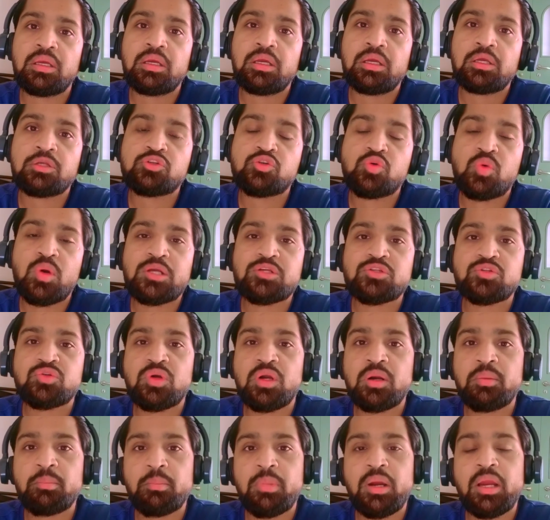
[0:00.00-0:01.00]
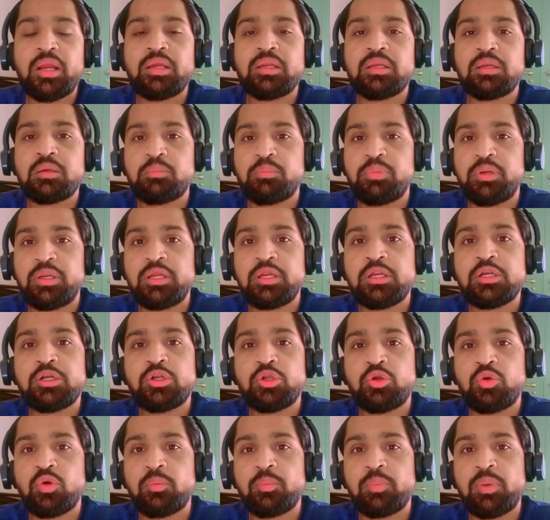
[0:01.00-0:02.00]
so as to combine and bring to
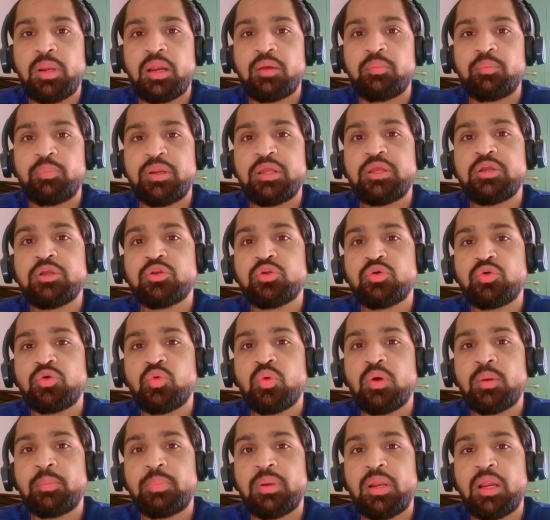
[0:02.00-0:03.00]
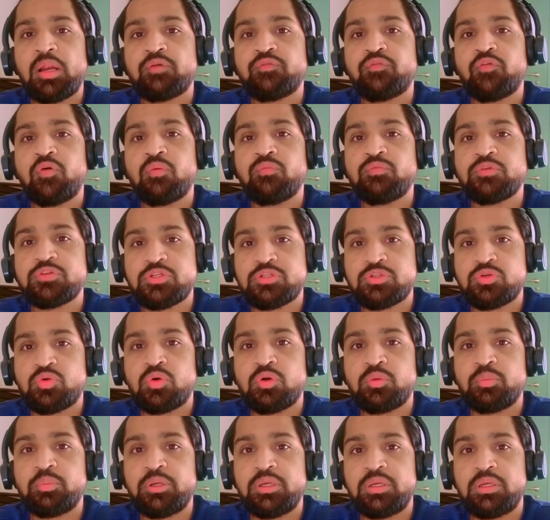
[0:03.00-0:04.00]
you a platform which is going
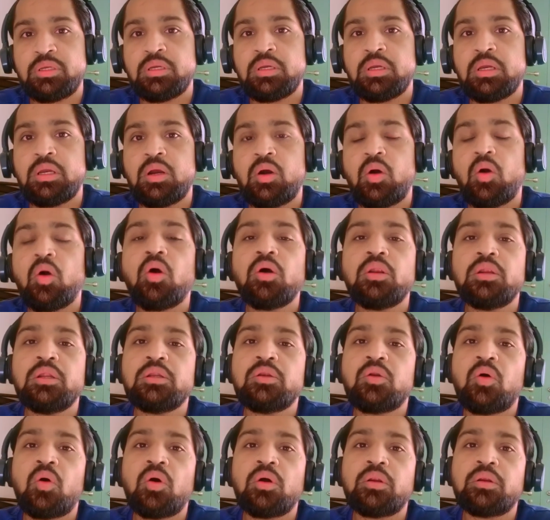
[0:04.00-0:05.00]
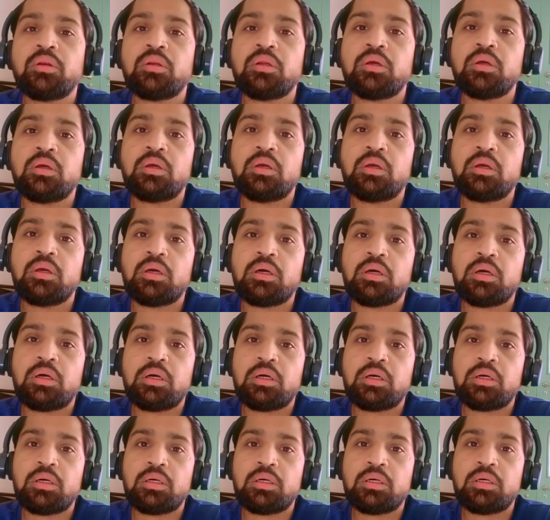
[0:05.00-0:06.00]
to be all in on
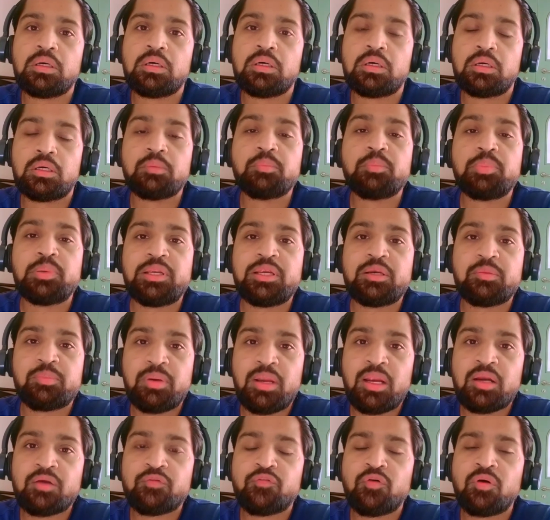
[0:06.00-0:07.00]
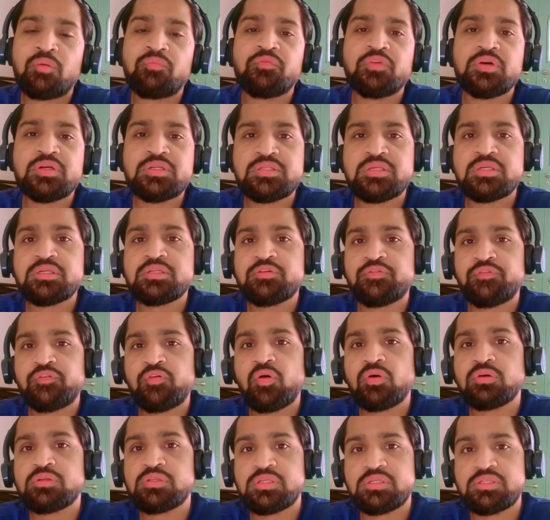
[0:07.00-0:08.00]
a complete platform, versus, of
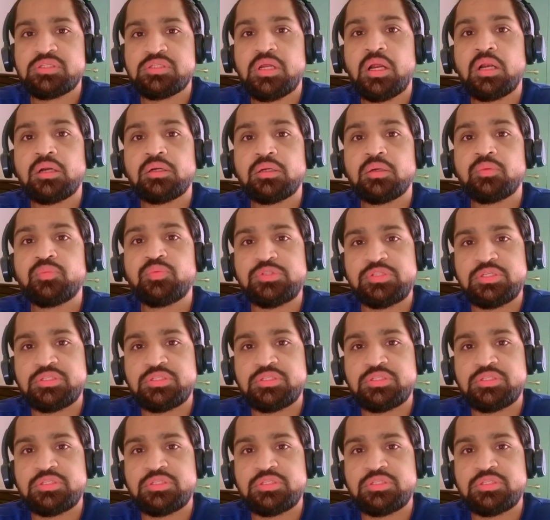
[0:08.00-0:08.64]
course, a startup